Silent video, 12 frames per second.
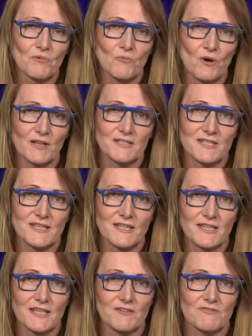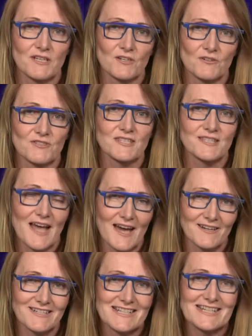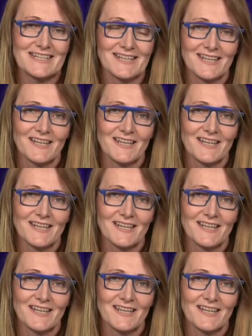We're well into the evening on Saturday